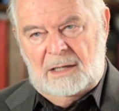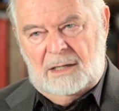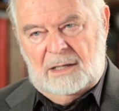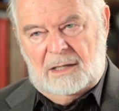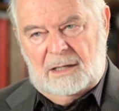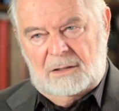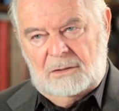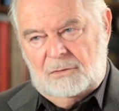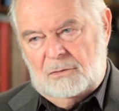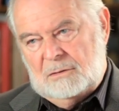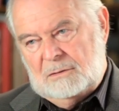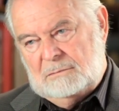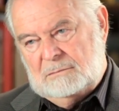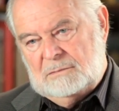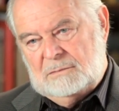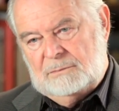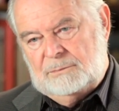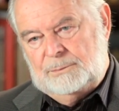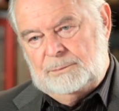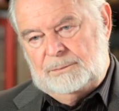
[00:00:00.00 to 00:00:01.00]
Our
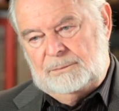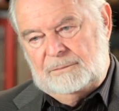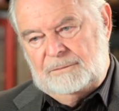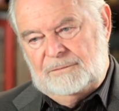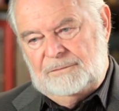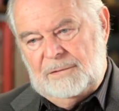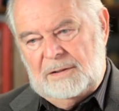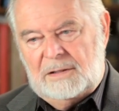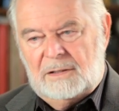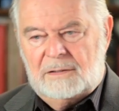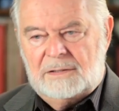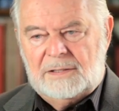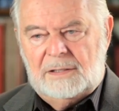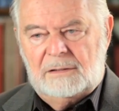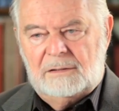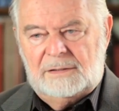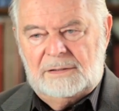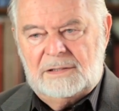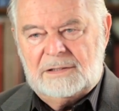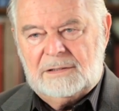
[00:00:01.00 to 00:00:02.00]
own figures
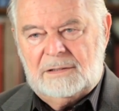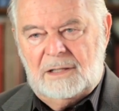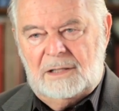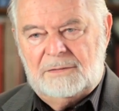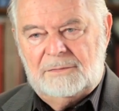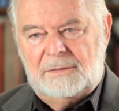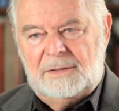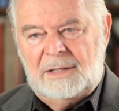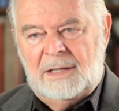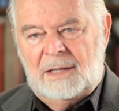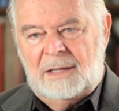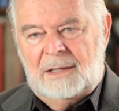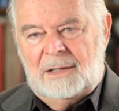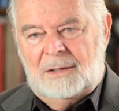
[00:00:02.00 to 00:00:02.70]
here in this country,